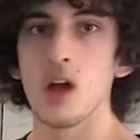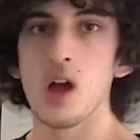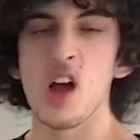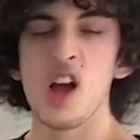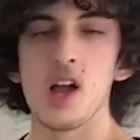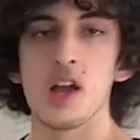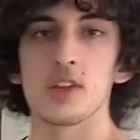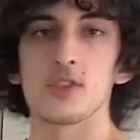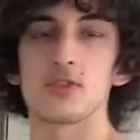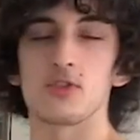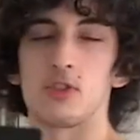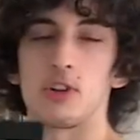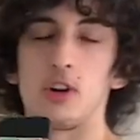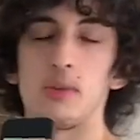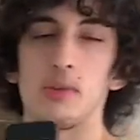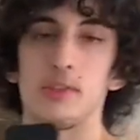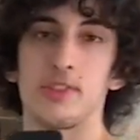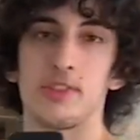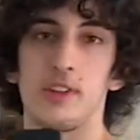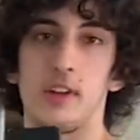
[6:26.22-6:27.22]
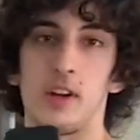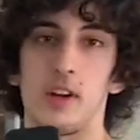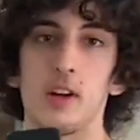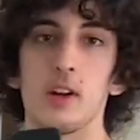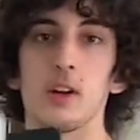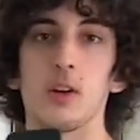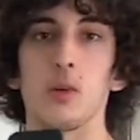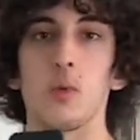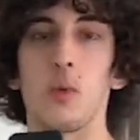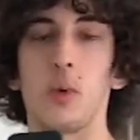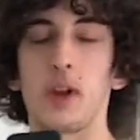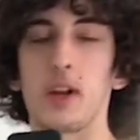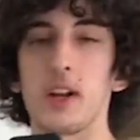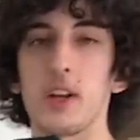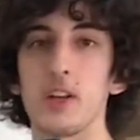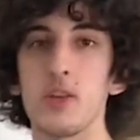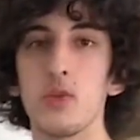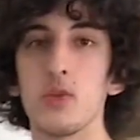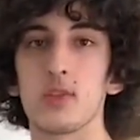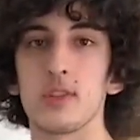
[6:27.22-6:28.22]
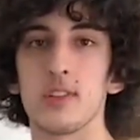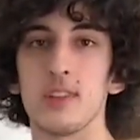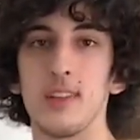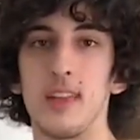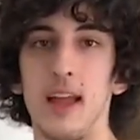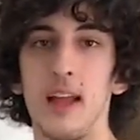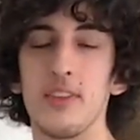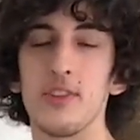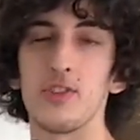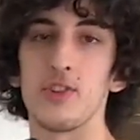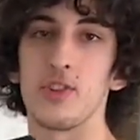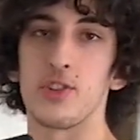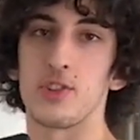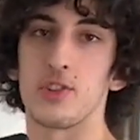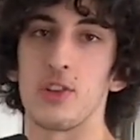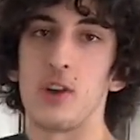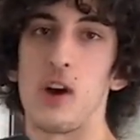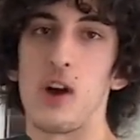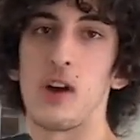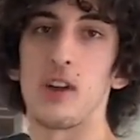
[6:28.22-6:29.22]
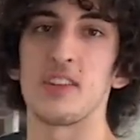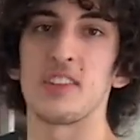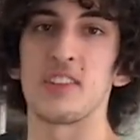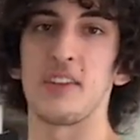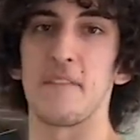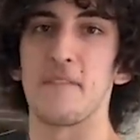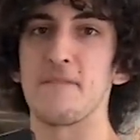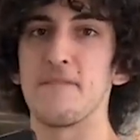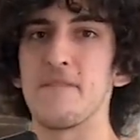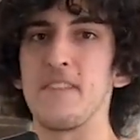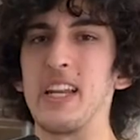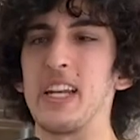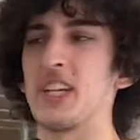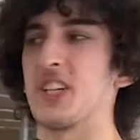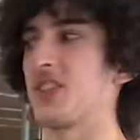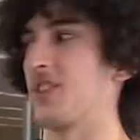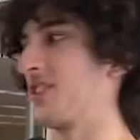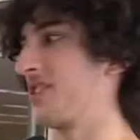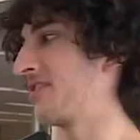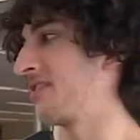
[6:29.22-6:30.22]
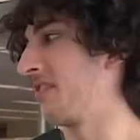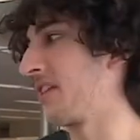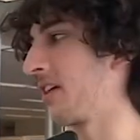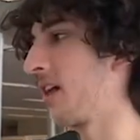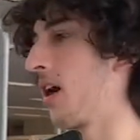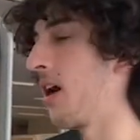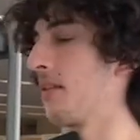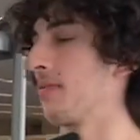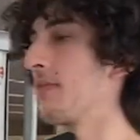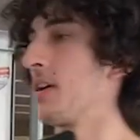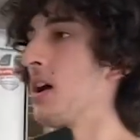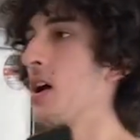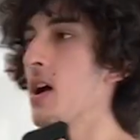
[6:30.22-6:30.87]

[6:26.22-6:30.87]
So we're almost there. We're going to use Lenz's law to finish this thing off.